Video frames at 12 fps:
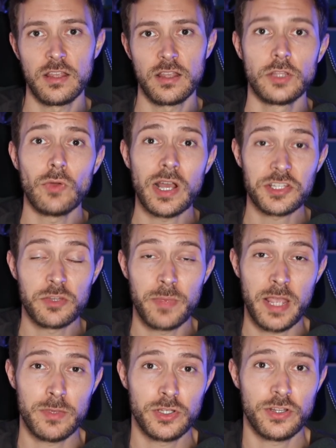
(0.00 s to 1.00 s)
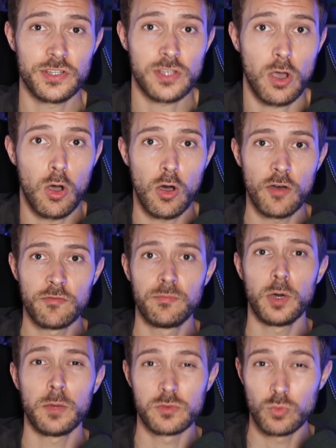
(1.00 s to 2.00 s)
There are some images of
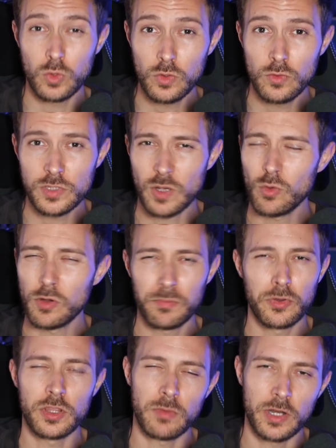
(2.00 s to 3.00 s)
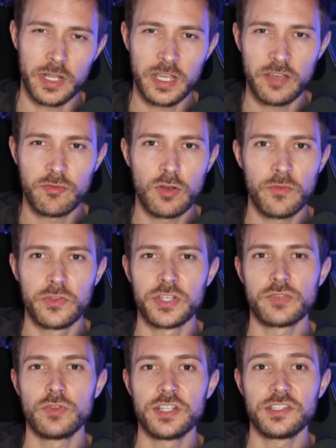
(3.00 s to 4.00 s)
Bob's wounds. I won't put them on here for
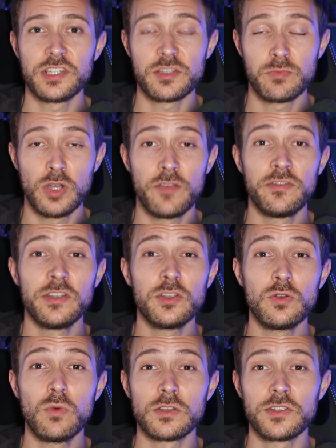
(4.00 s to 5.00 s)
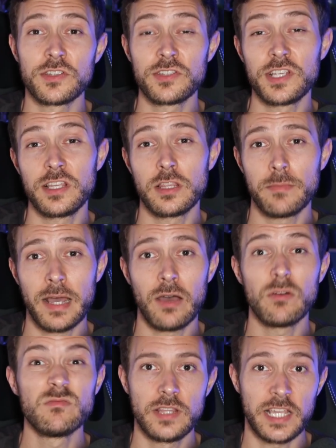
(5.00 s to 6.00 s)
obvious reasons, but if you do want to seek them
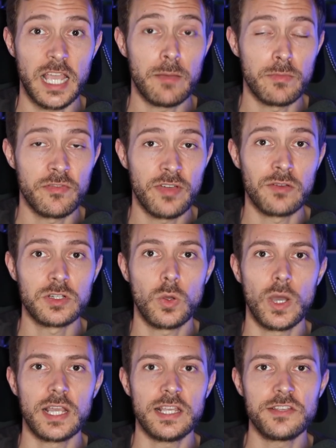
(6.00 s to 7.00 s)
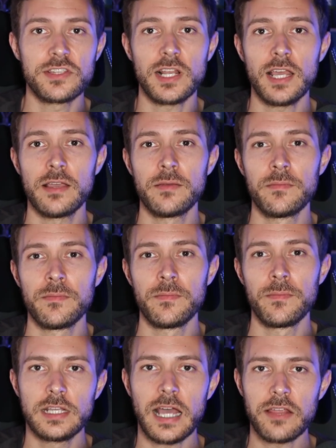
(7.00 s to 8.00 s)
out, they can be found quite easily.
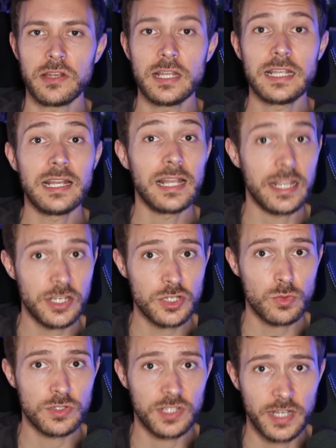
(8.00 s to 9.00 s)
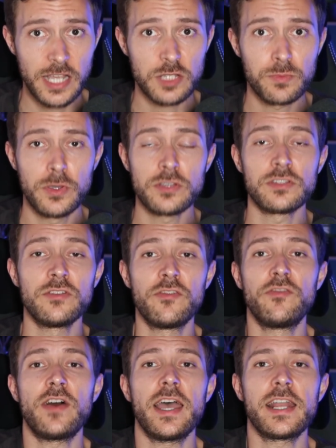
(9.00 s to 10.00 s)
Kathleen Lynch was the next person
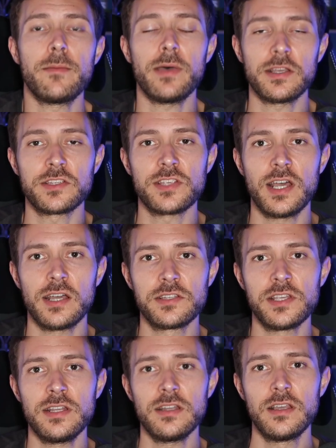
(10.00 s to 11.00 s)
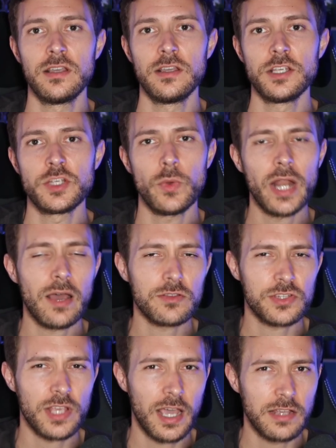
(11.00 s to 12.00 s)
fired at by Sartin. She went
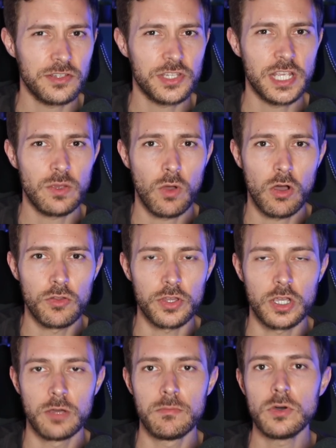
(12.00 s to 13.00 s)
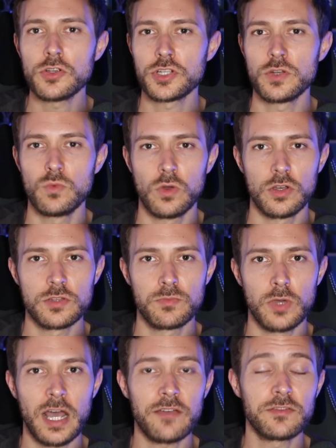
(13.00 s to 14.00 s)
outside to see what all the commotion was,
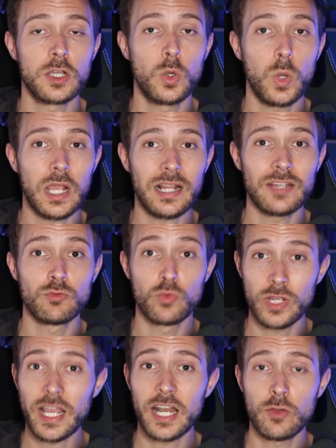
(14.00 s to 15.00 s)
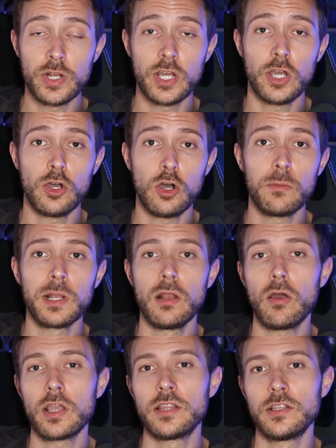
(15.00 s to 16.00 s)
but after quickly re-entering her home and
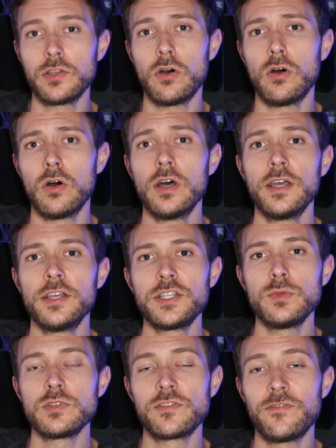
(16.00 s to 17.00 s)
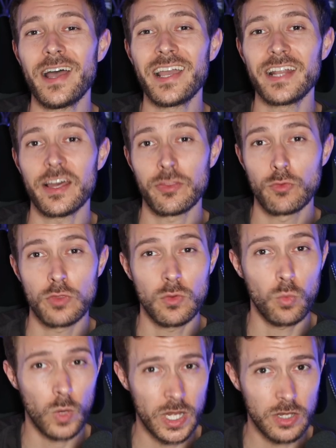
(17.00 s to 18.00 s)
locking the door, she was fired at through the
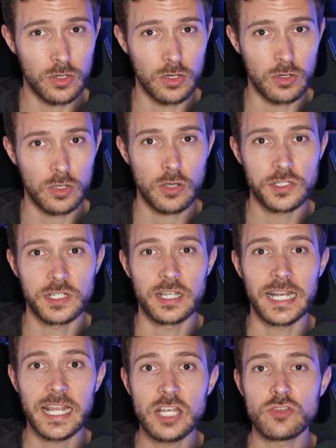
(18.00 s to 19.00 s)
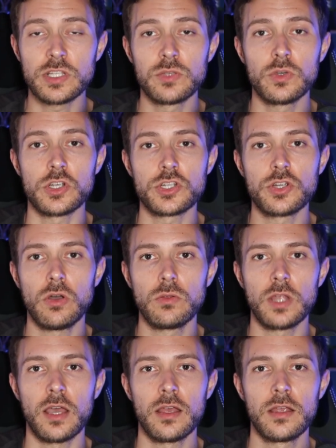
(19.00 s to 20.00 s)
window, causing an injury to her
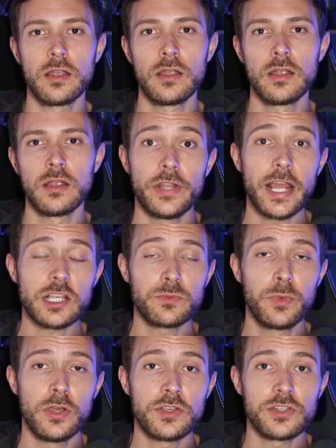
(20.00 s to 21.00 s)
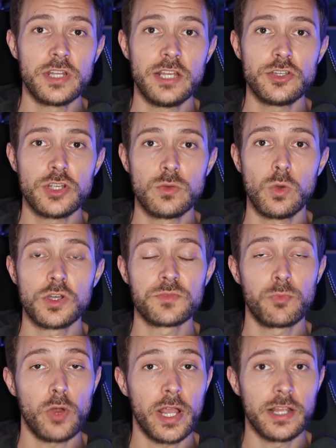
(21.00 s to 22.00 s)
shoulder. The next person injured was
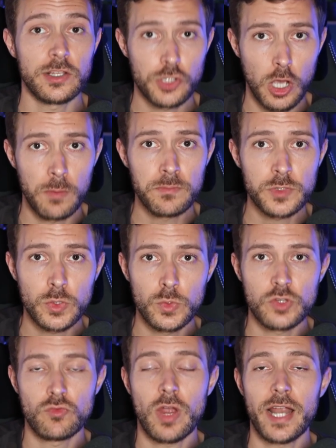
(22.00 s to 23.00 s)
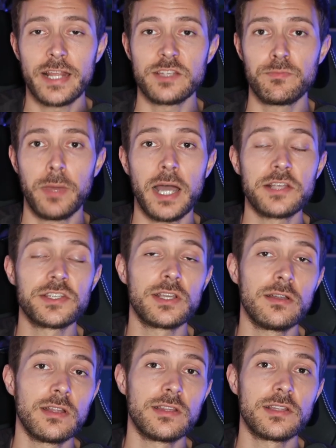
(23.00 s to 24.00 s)
Brian Toms, who was riding his
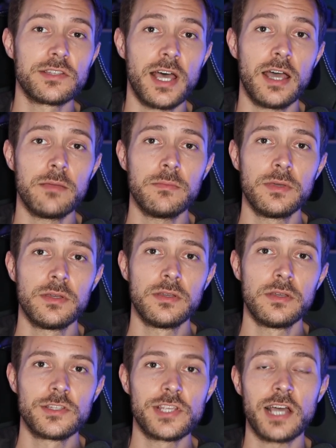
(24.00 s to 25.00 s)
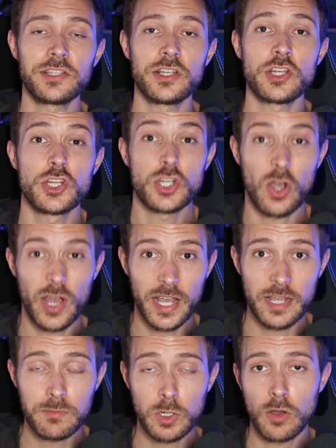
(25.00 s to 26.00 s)
bicycle at the time. Sartin shot at
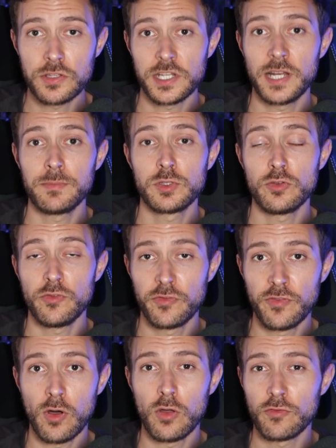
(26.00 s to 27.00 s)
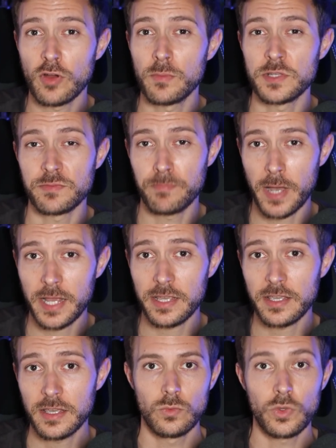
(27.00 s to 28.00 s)
him, causing him to fall from his
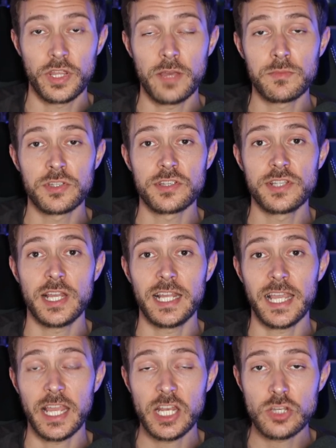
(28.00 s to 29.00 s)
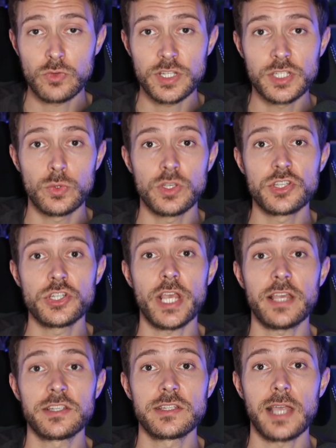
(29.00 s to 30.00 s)
bike, with him sustaining injuries to his
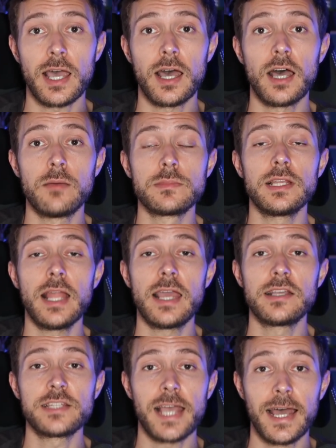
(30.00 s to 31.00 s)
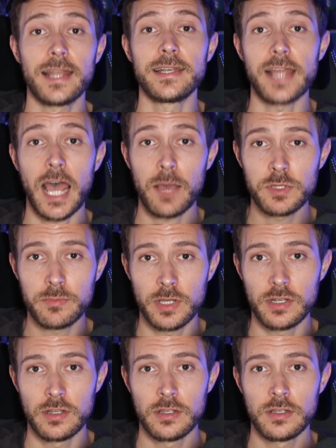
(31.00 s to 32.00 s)
chest, arms, legs, and
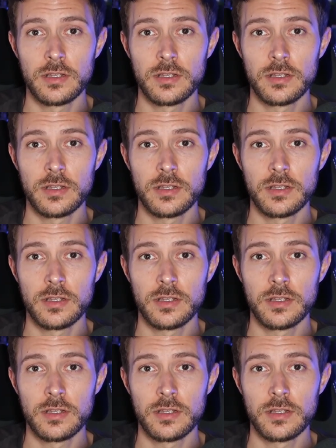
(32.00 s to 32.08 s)
abdomen.